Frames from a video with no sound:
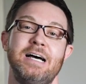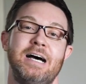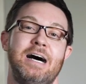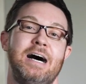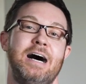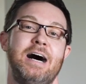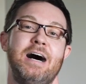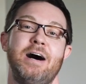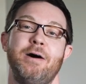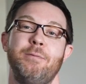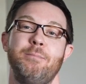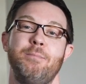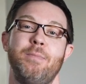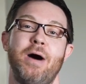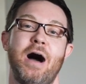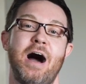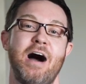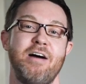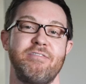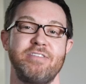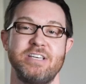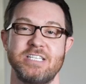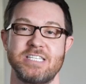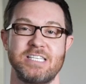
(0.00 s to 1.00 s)

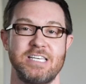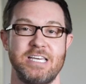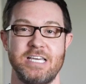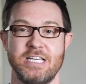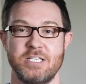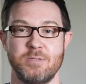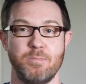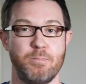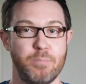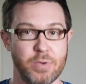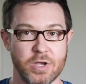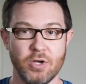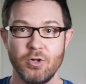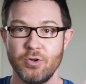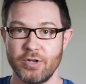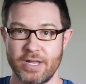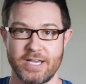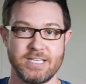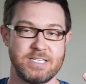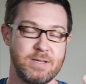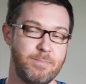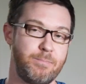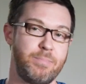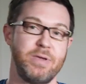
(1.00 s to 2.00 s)
Obviously, it's billed
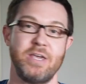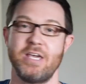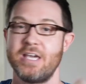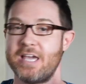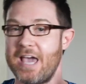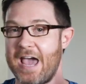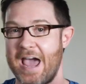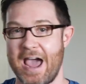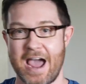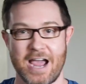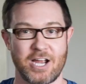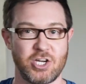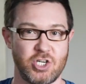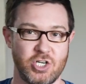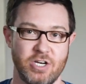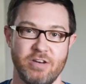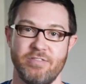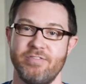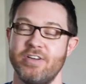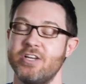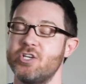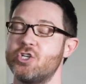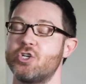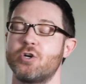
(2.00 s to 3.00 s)
as a big
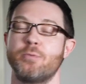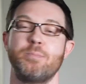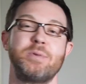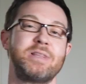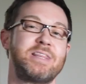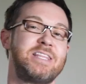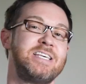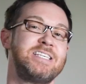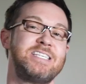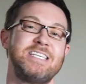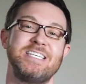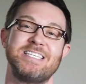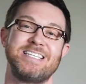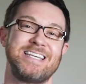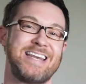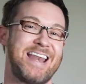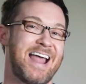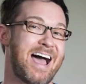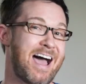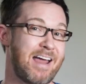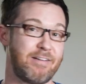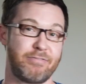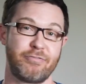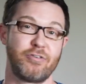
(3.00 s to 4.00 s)
action-adventure, but this is
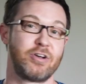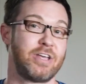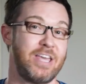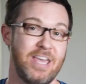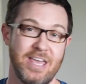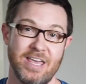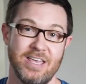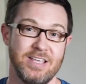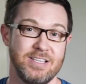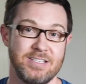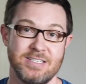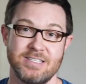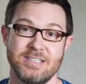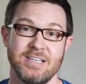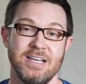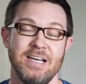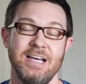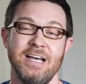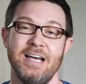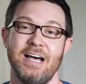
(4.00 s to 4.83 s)
not for kids,